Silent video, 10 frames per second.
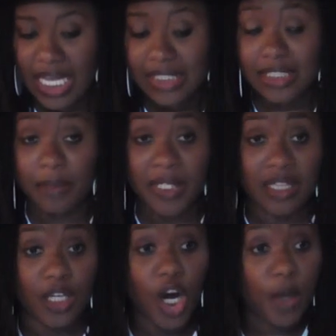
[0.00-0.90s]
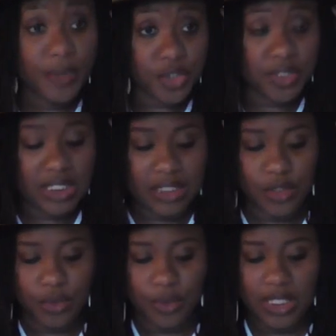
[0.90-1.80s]
Something the Carpentries is
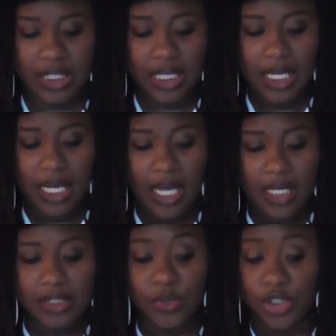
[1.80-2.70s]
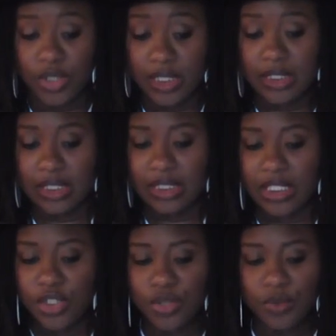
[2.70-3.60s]
doing to address this
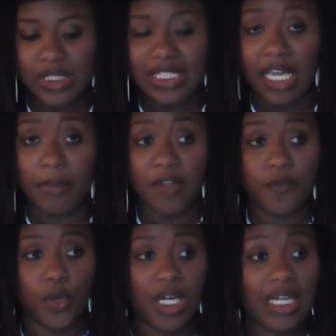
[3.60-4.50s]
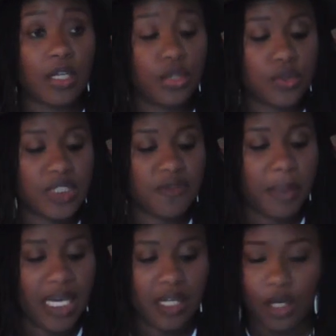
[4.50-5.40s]
issue is aiming for inclusive
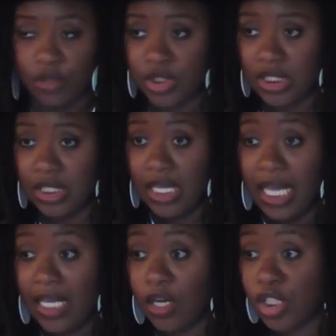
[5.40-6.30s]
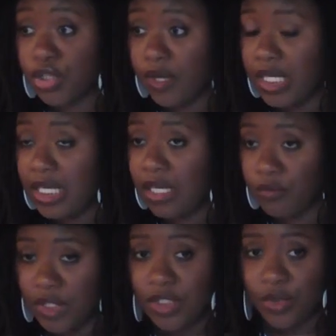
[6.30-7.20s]
pedagogy in our training and
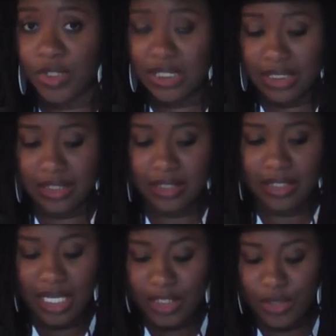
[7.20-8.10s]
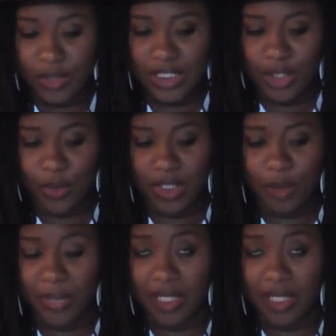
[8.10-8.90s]
resources. So I'll tell you a little bit